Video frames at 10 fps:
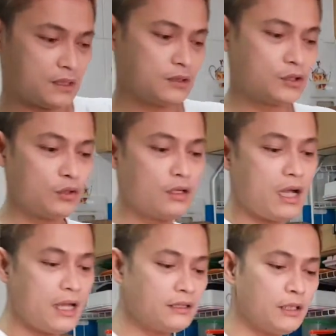So
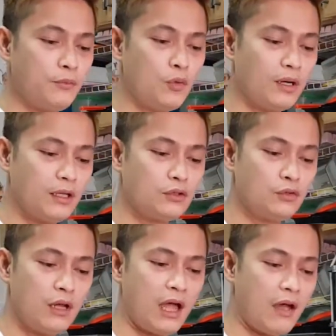guys, if you wanted to
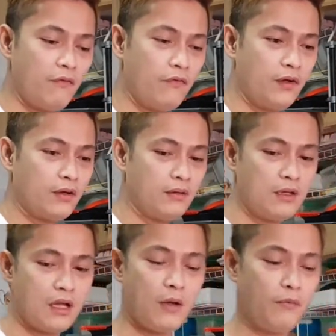have
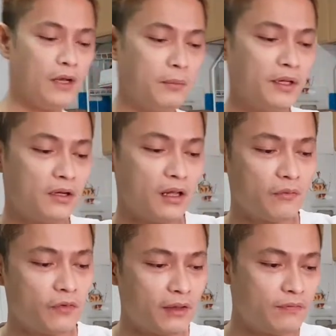a Filipino
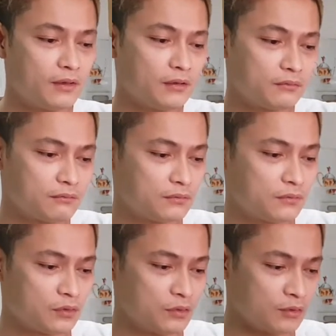girlfriend,
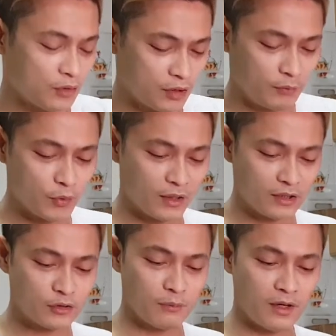or if you wanted to
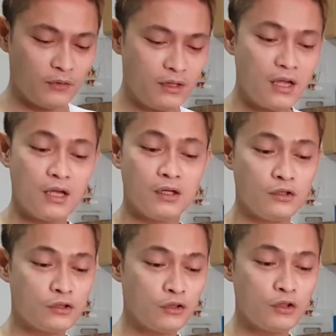marry, you
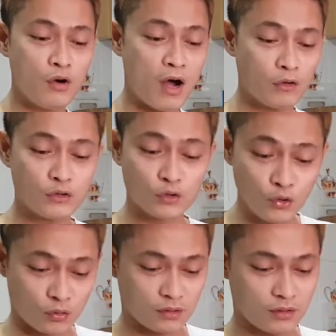should know how to
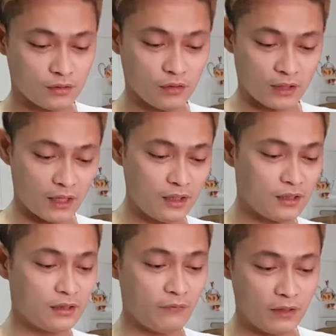cook. Okay,
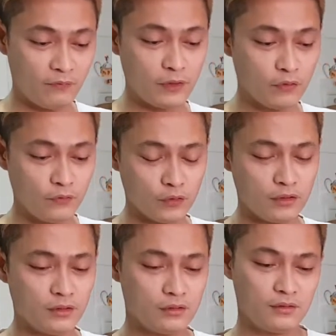the Filipino food.
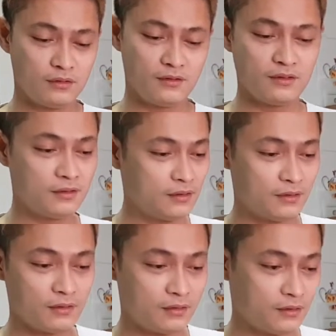
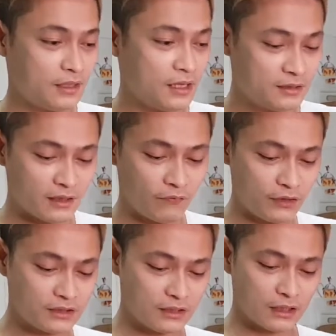That is the first
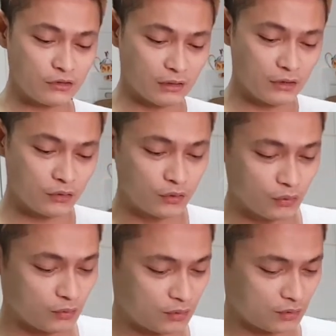thing that you need to do.
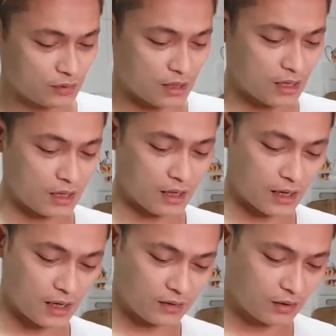
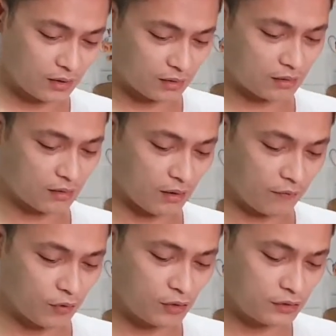And of
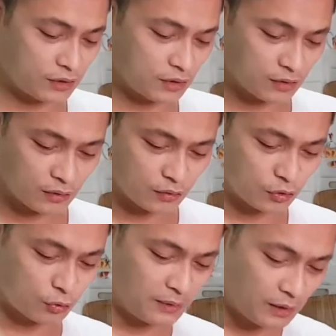course, to
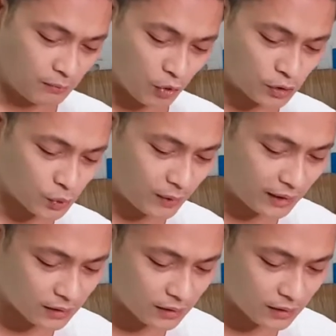be more sweet,